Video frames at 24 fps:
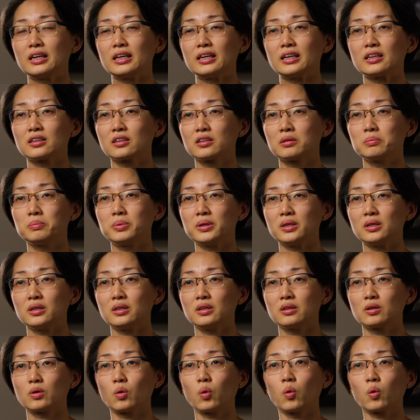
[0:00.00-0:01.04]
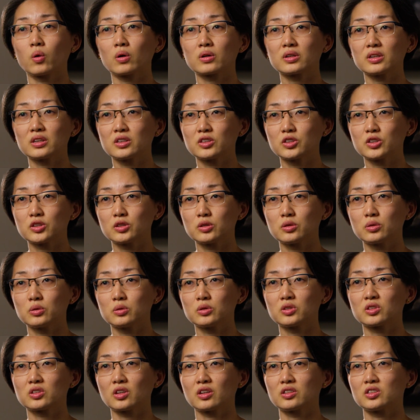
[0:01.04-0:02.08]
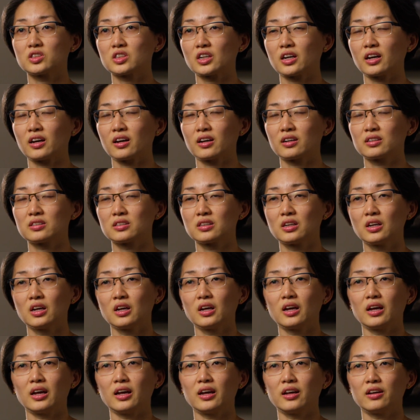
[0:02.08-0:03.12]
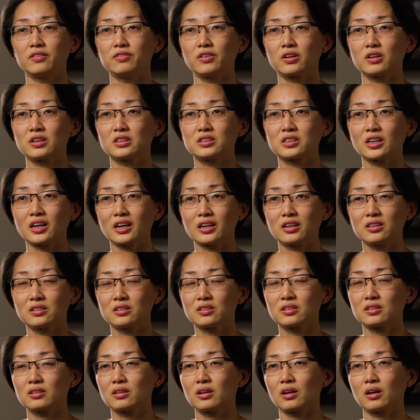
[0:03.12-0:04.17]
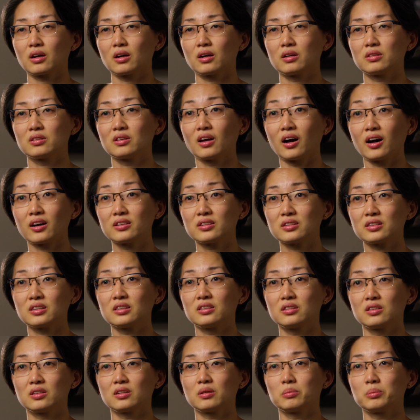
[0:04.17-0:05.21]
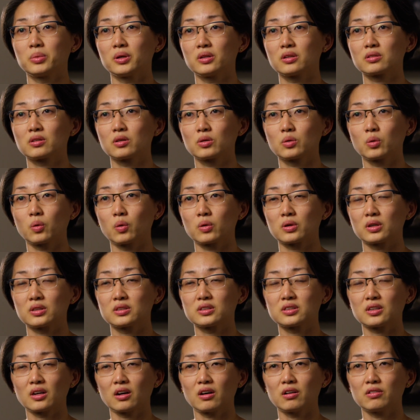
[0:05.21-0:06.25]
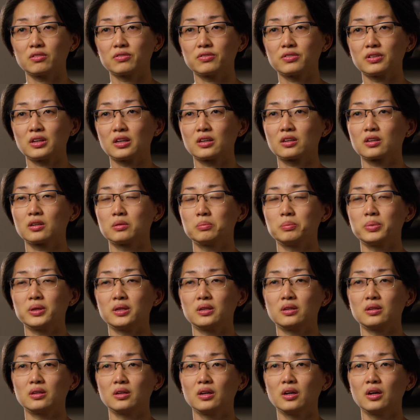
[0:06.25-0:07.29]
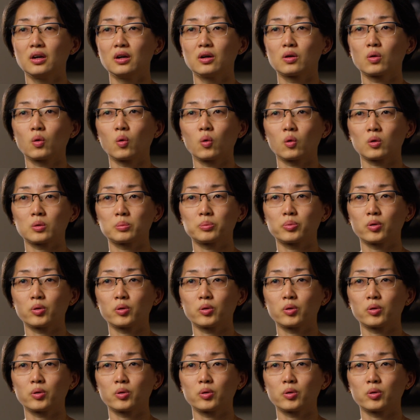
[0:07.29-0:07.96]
It could be cord issues such as a very tight knot in the umbilical cord itself. It could be cord